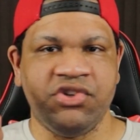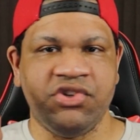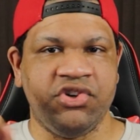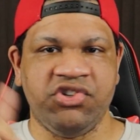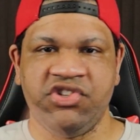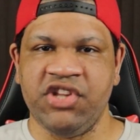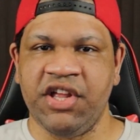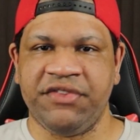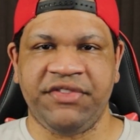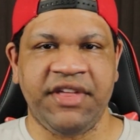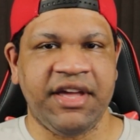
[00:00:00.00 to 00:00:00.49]

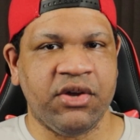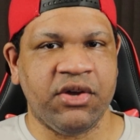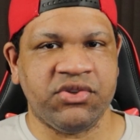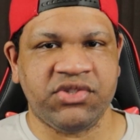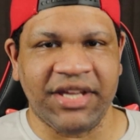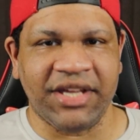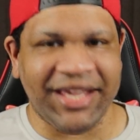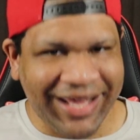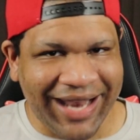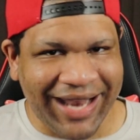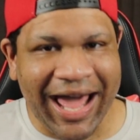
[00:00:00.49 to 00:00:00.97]
There's nothing
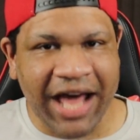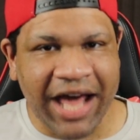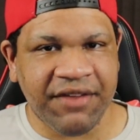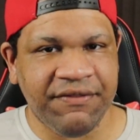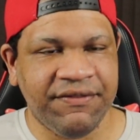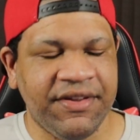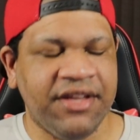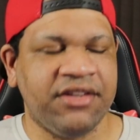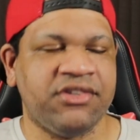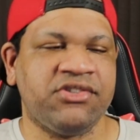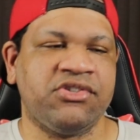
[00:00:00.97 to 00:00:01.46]
else to get out
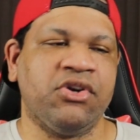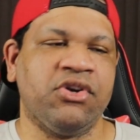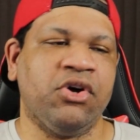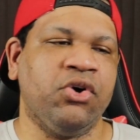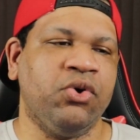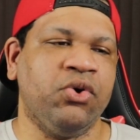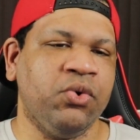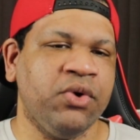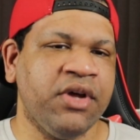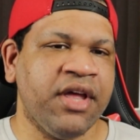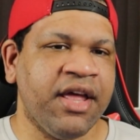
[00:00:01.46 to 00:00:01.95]
of it.
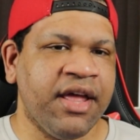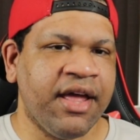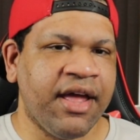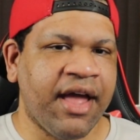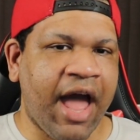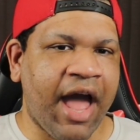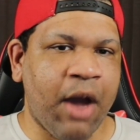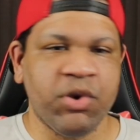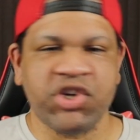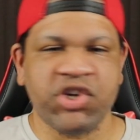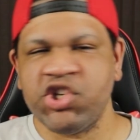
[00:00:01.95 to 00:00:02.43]
So
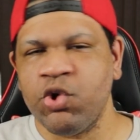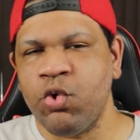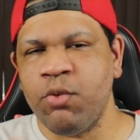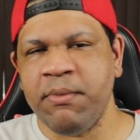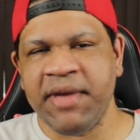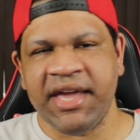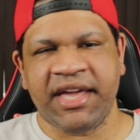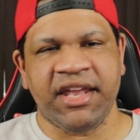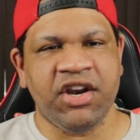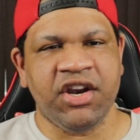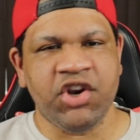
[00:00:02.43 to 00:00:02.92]
I wish they
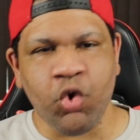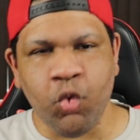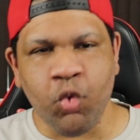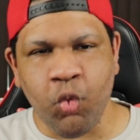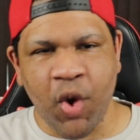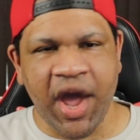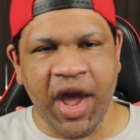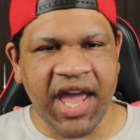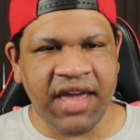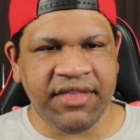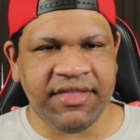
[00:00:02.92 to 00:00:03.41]
would make it in a
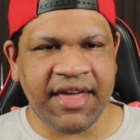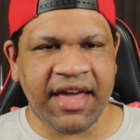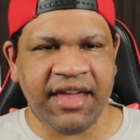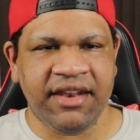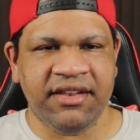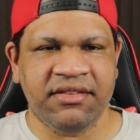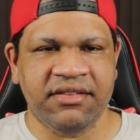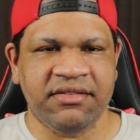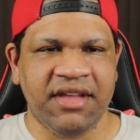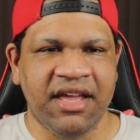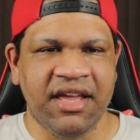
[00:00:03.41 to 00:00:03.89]
way
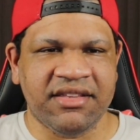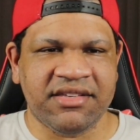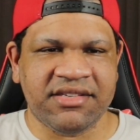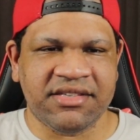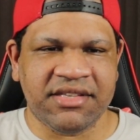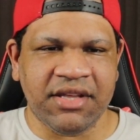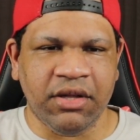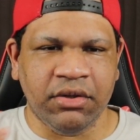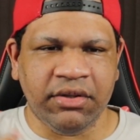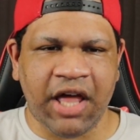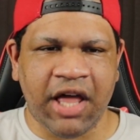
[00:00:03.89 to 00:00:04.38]
that it
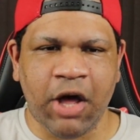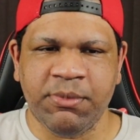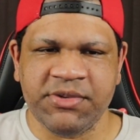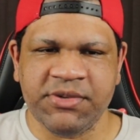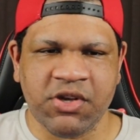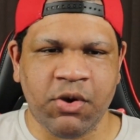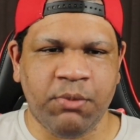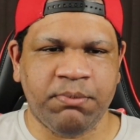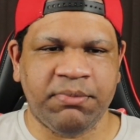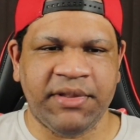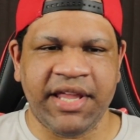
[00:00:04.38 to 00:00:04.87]
still
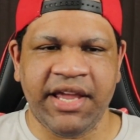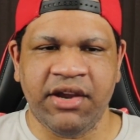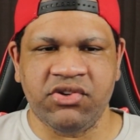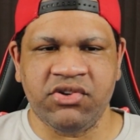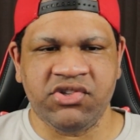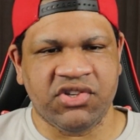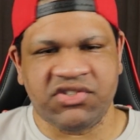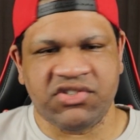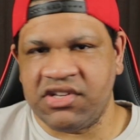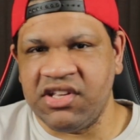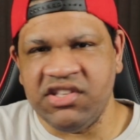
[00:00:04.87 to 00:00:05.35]
helps out
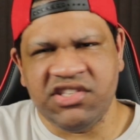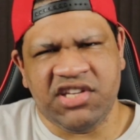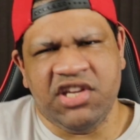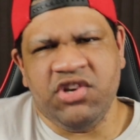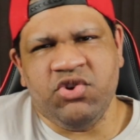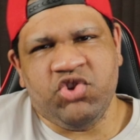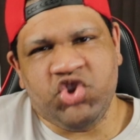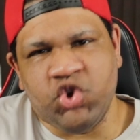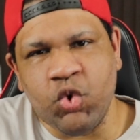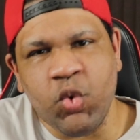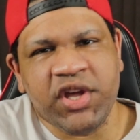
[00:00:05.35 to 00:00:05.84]
players just
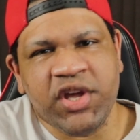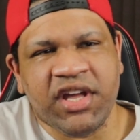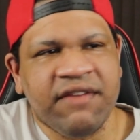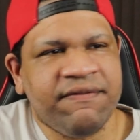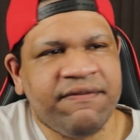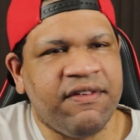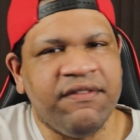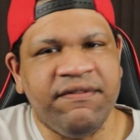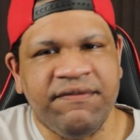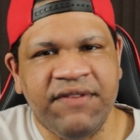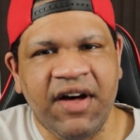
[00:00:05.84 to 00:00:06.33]
continue doing
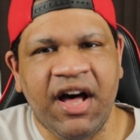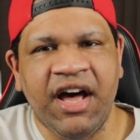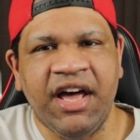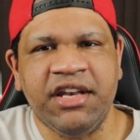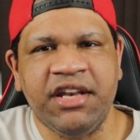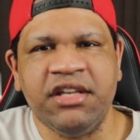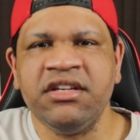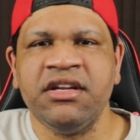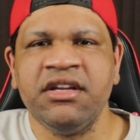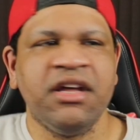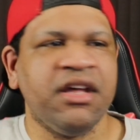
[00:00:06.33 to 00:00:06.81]
it for
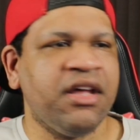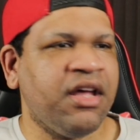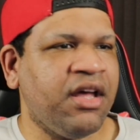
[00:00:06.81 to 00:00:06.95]
fun.